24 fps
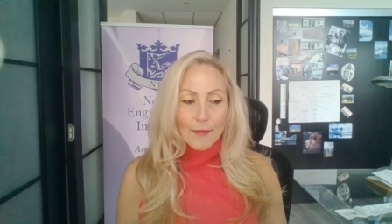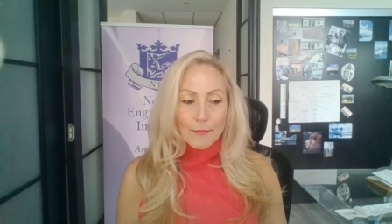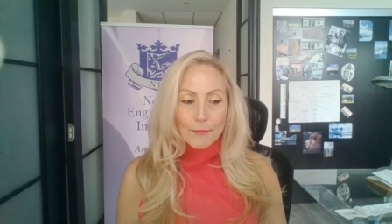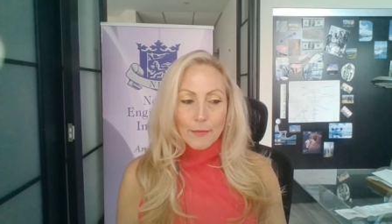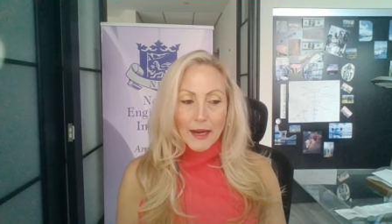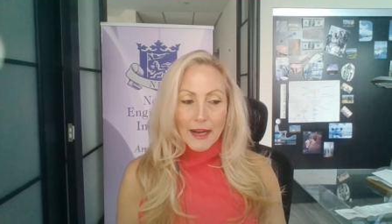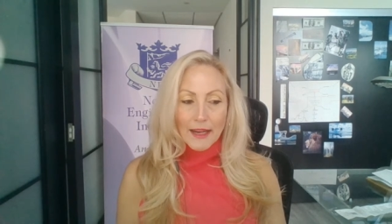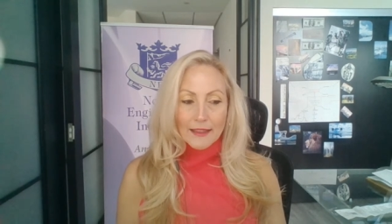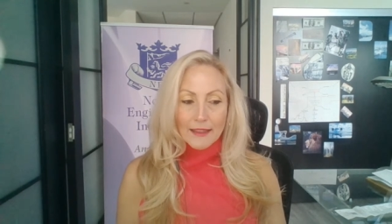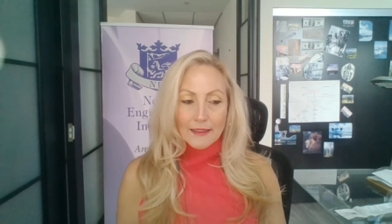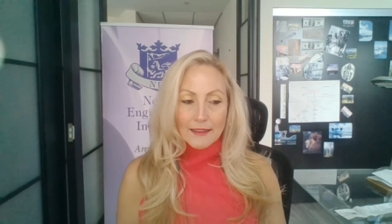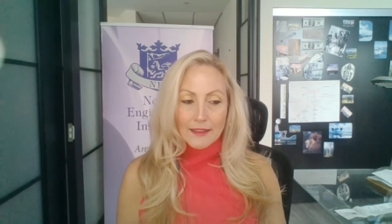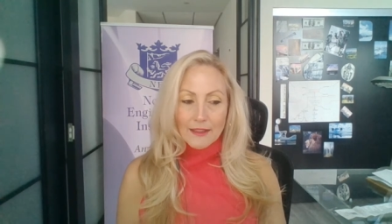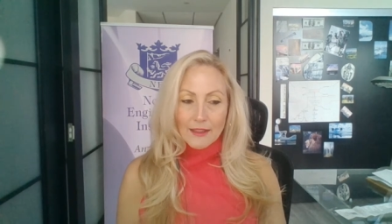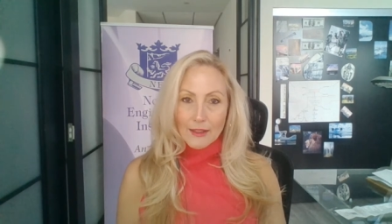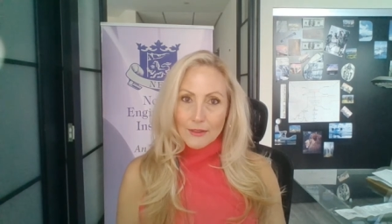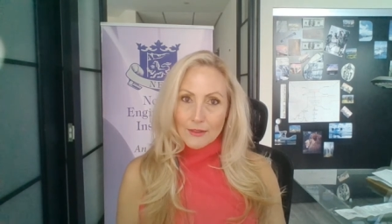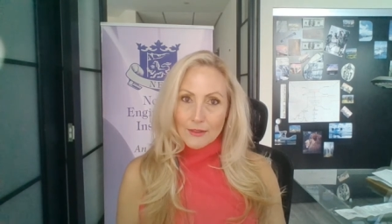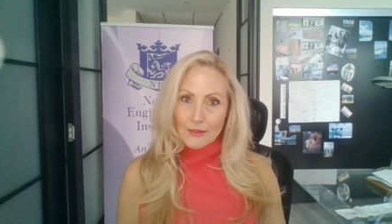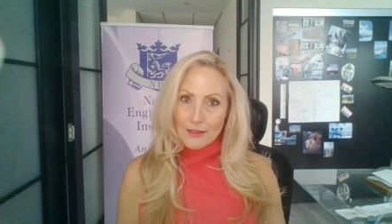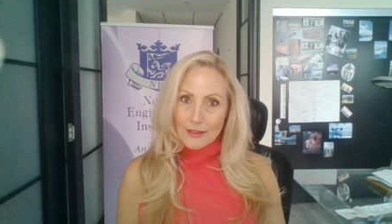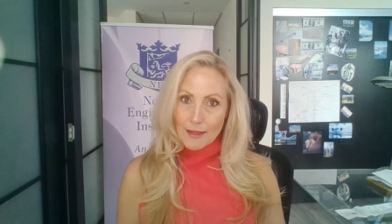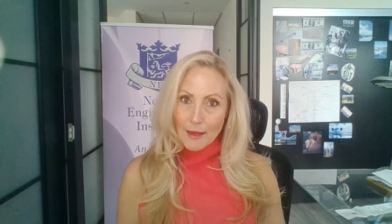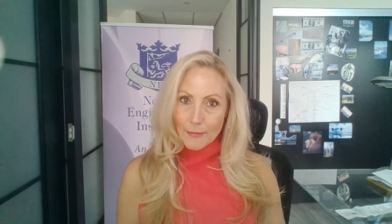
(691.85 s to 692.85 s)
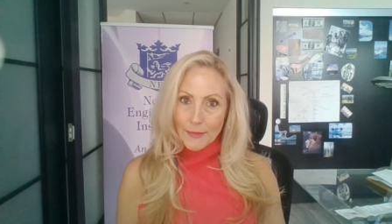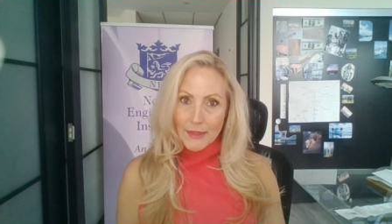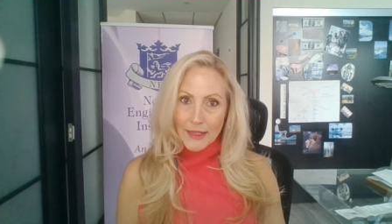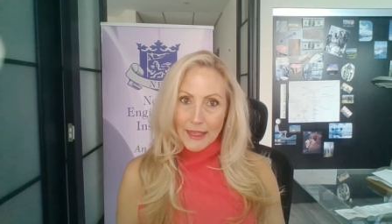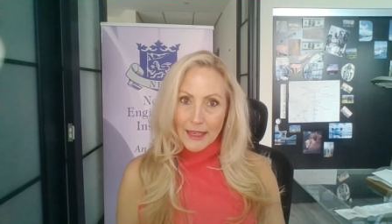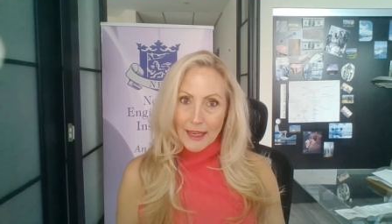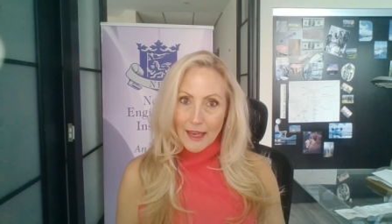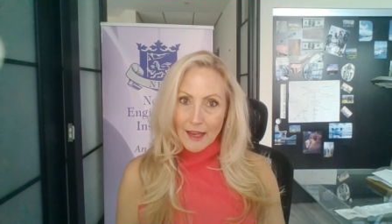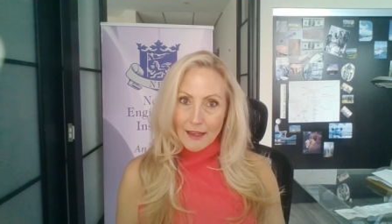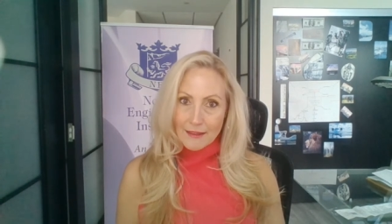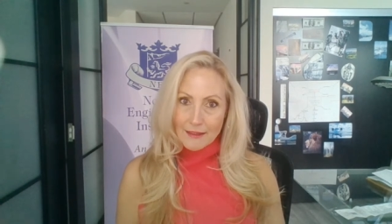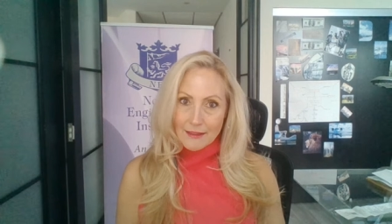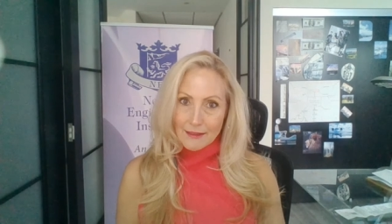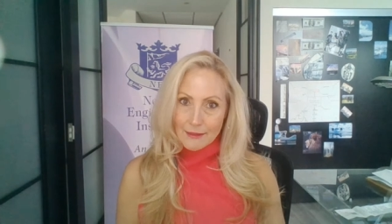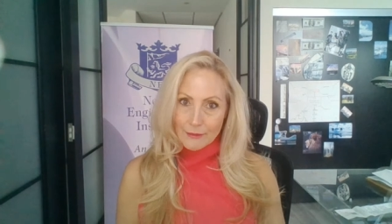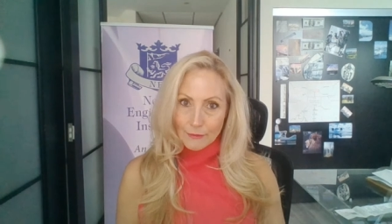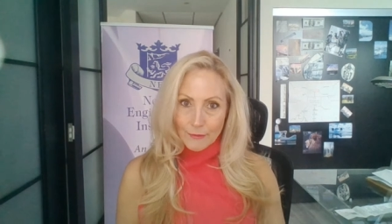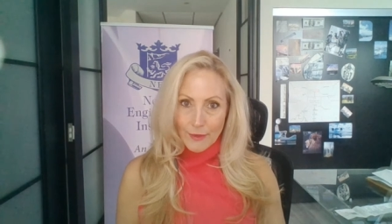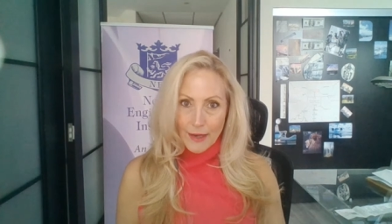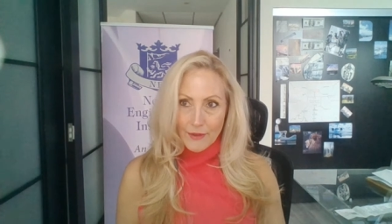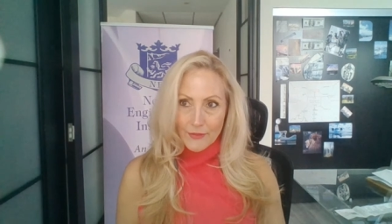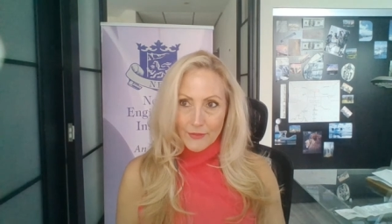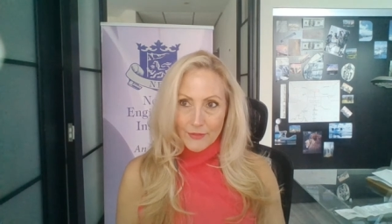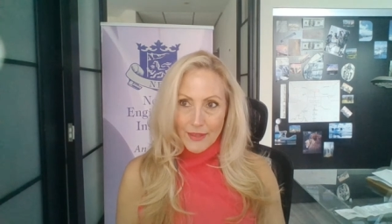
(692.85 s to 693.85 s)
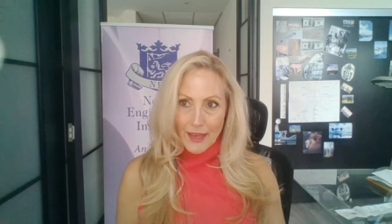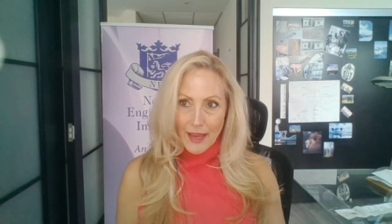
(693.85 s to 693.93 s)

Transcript: but there's something else around